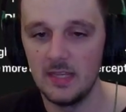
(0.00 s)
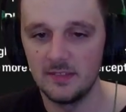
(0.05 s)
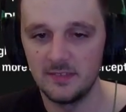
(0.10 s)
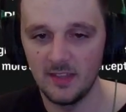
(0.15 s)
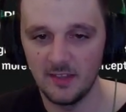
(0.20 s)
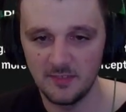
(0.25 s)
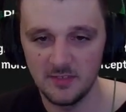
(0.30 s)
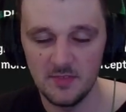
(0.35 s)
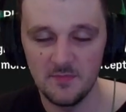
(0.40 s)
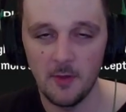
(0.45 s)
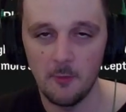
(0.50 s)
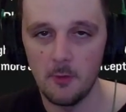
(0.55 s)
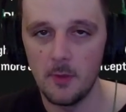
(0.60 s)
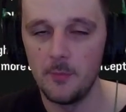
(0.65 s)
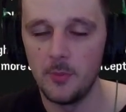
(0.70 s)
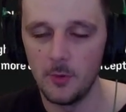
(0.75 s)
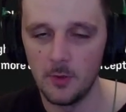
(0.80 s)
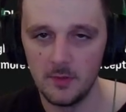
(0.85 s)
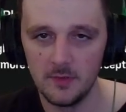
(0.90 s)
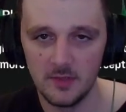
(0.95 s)
It's actually very
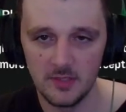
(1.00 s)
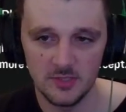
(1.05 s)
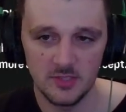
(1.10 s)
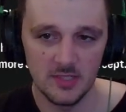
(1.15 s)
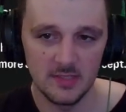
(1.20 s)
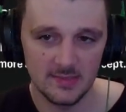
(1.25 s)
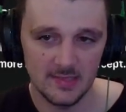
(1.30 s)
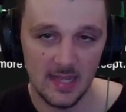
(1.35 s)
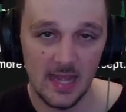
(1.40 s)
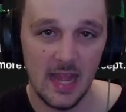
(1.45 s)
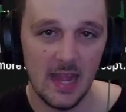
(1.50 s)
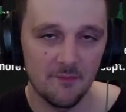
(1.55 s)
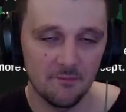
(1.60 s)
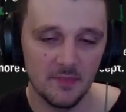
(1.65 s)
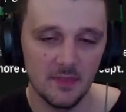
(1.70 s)
important this year to have